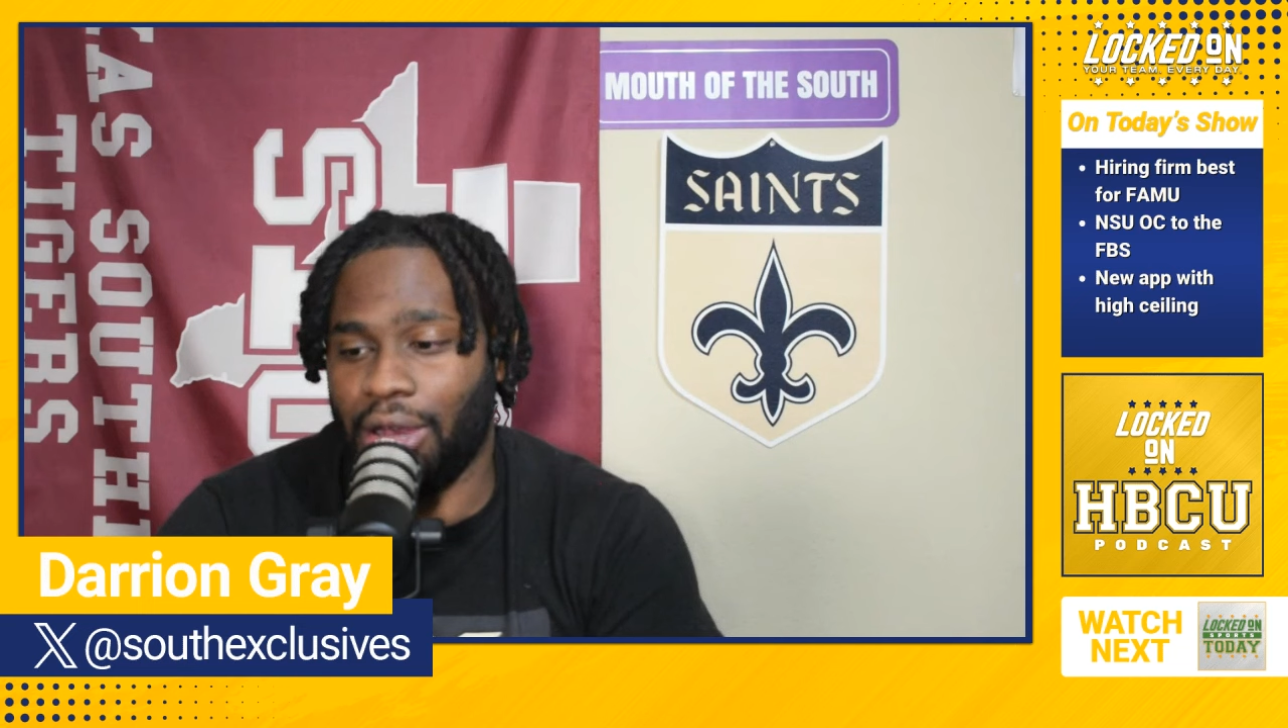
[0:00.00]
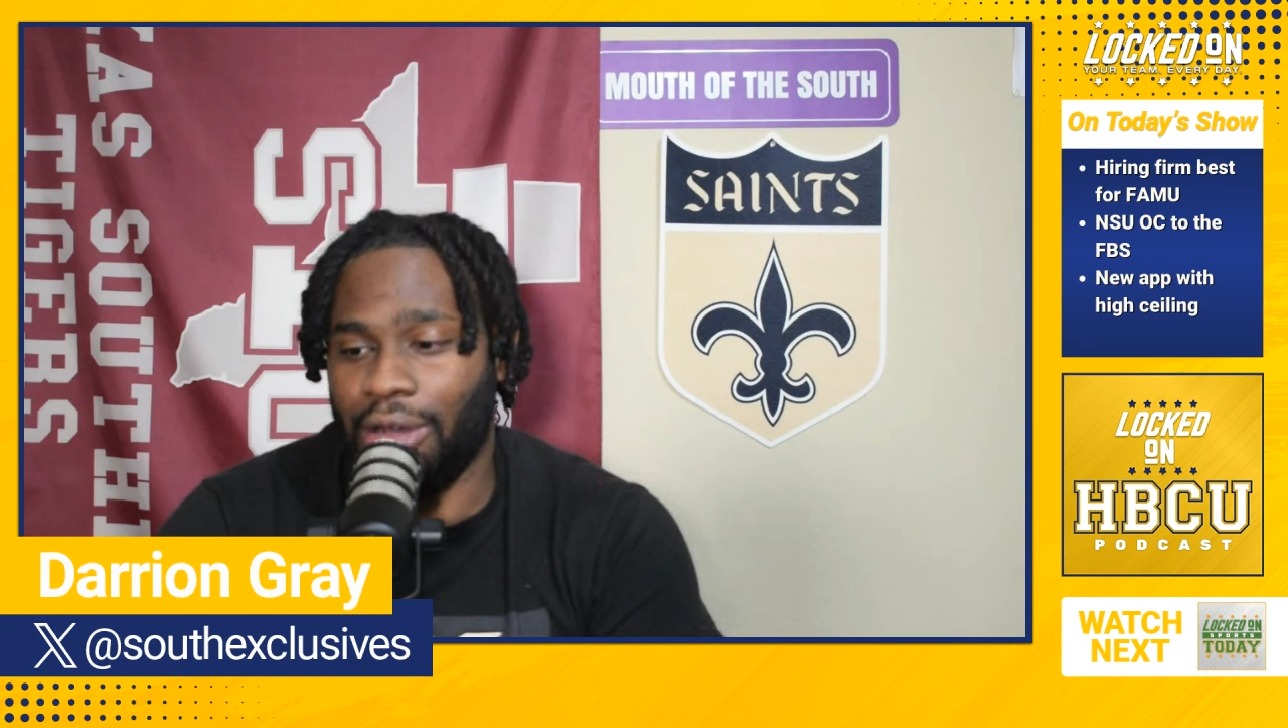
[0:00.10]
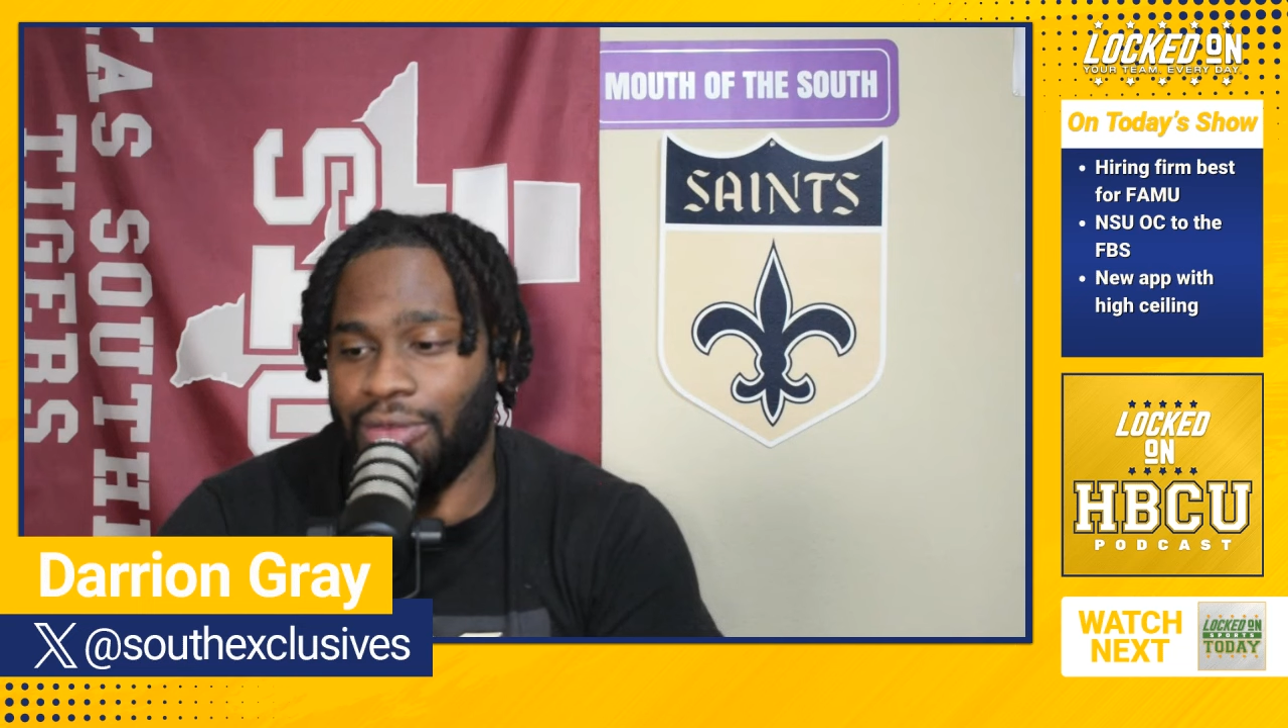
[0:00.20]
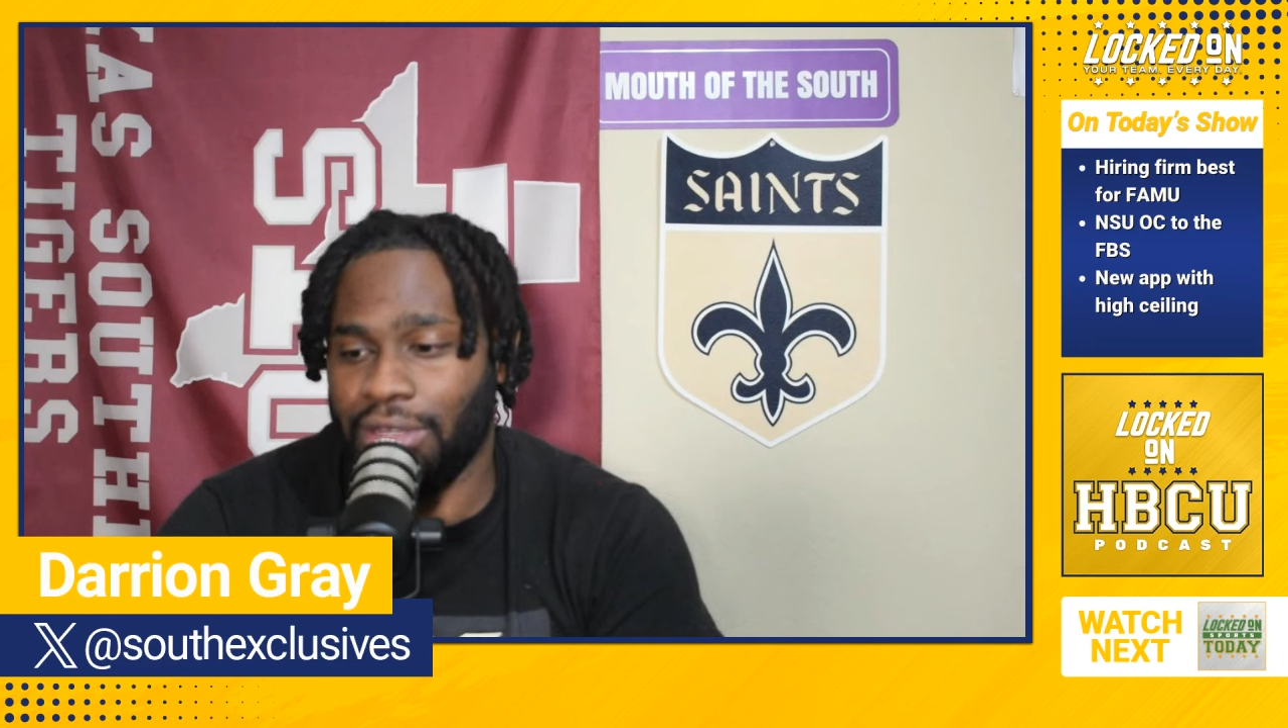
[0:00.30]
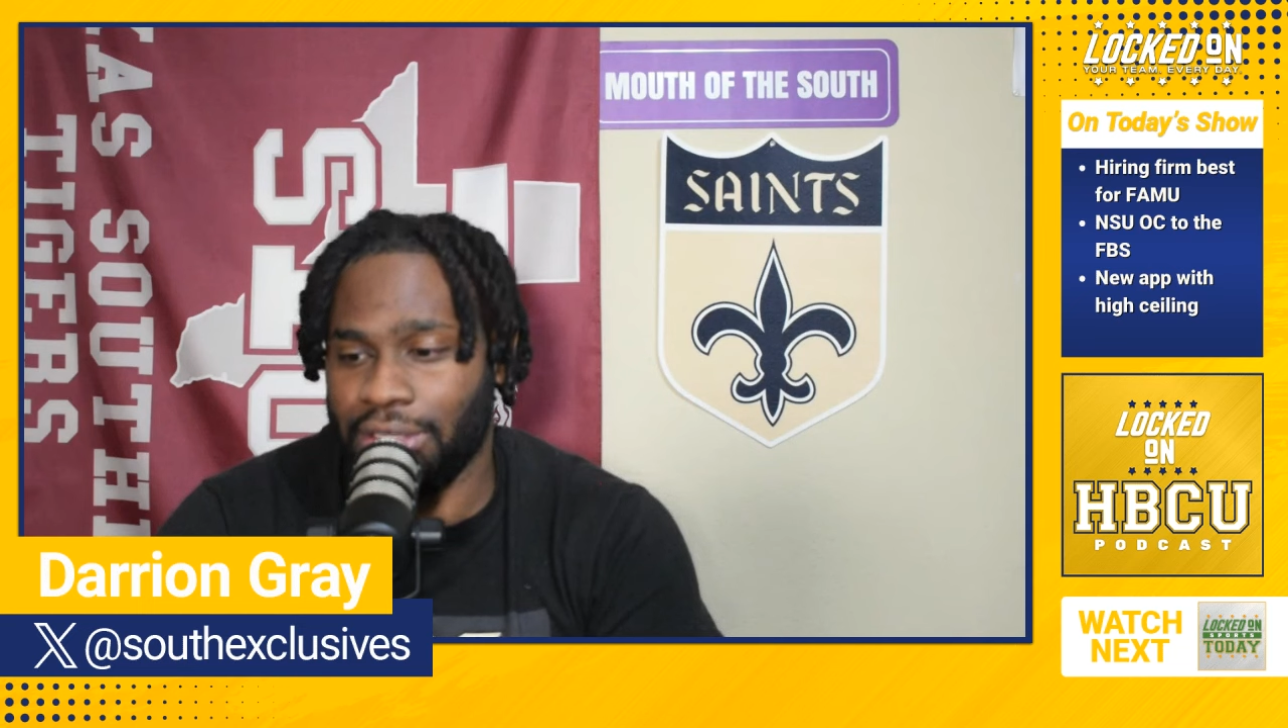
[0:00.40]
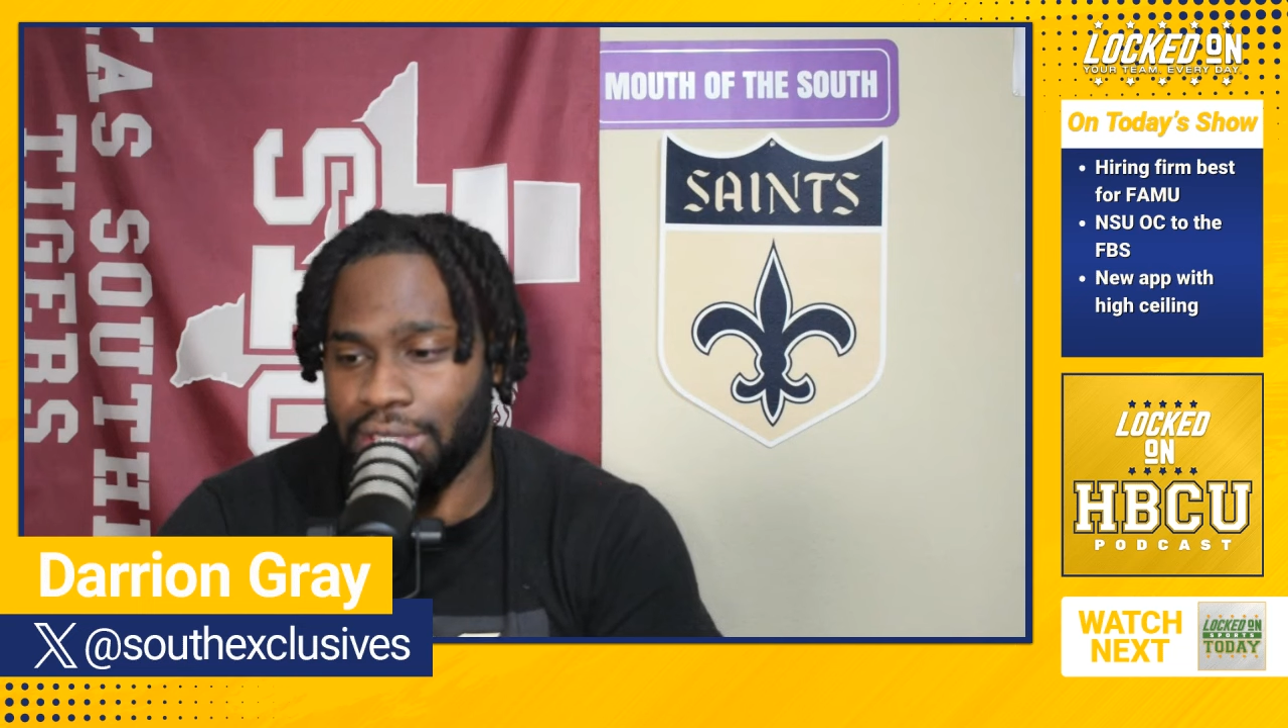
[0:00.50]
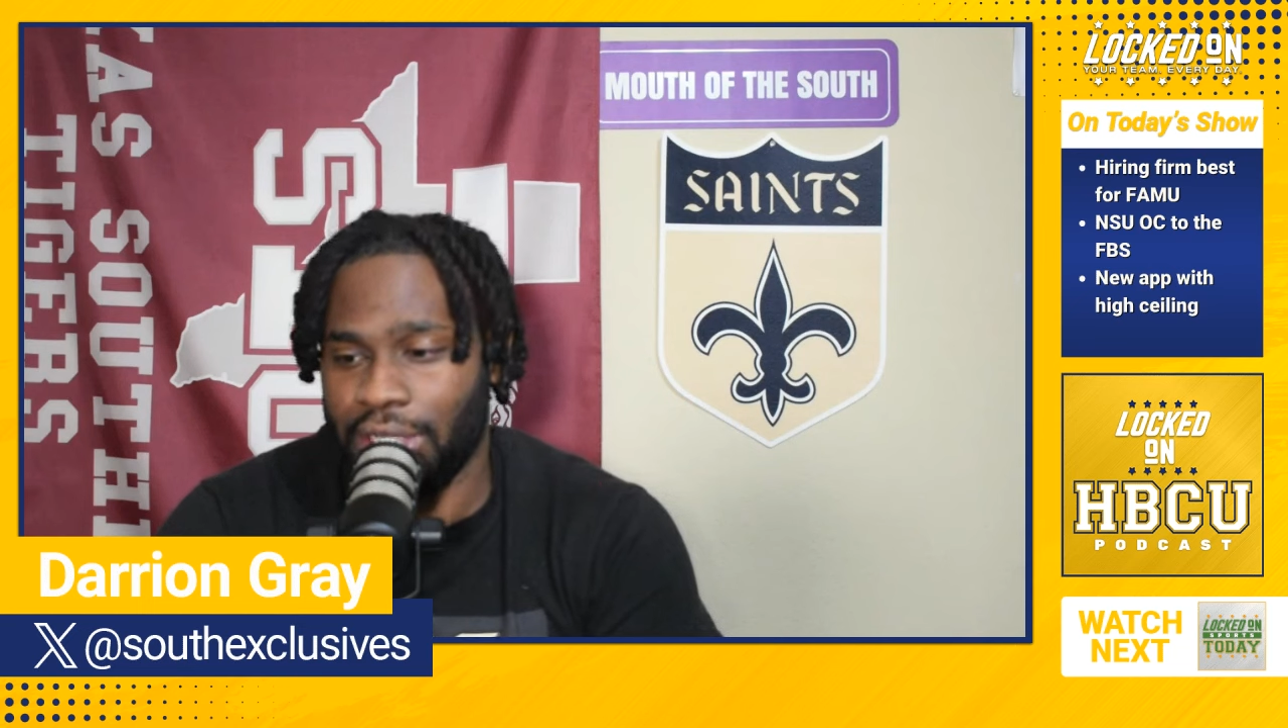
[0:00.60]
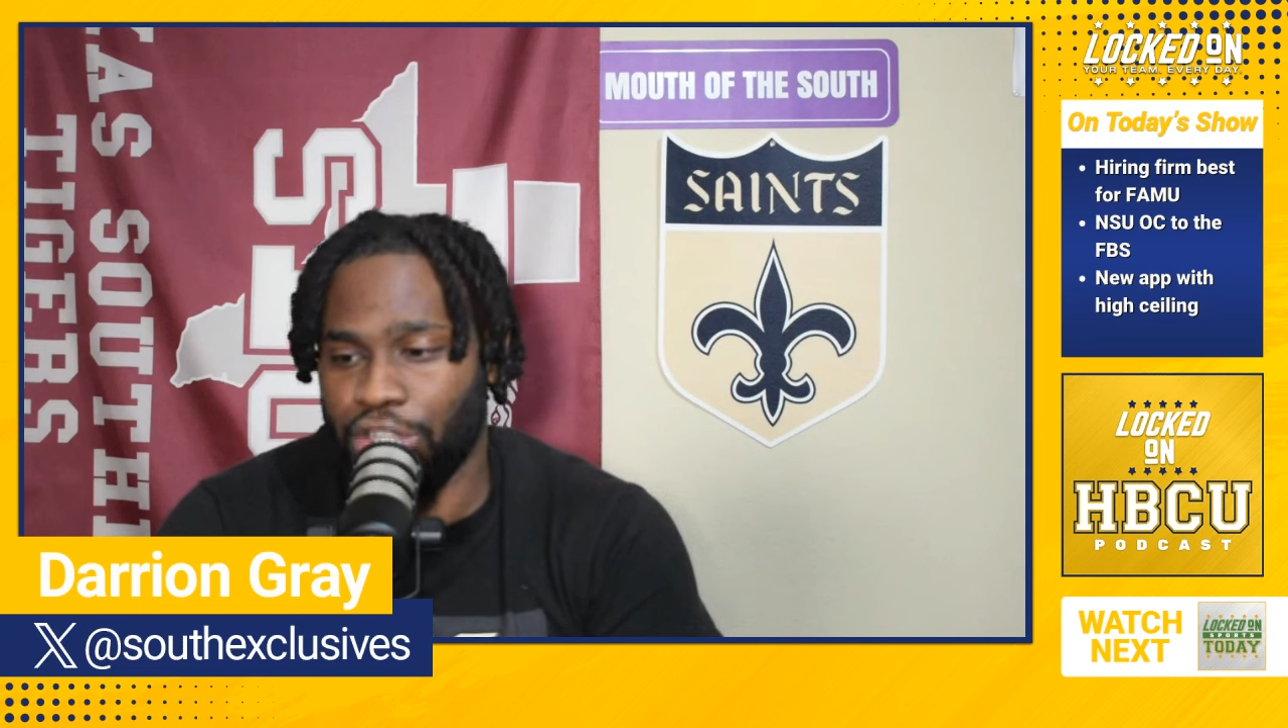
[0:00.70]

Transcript: offense,